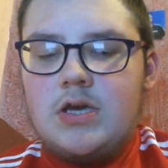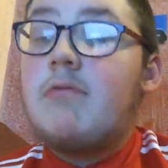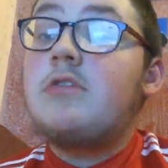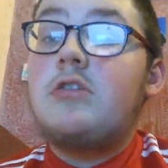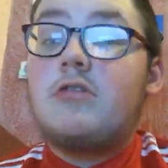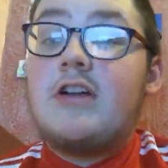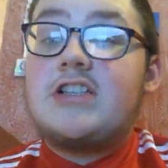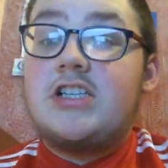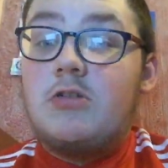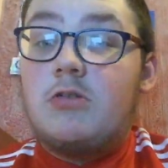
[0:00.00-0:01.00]
I'm going to go to
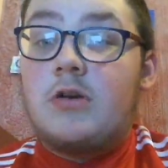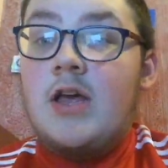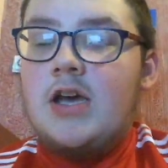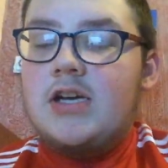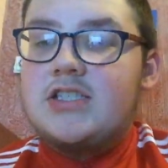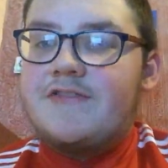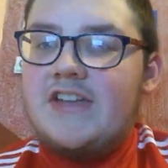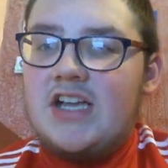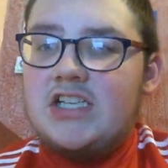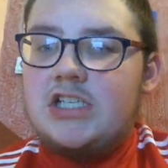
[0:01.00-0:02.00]
Ashley Young, because I
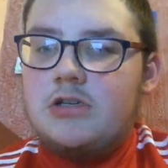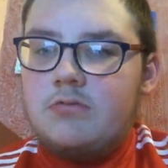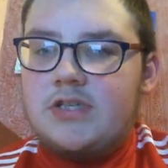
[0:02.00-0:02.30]
think Ashley Young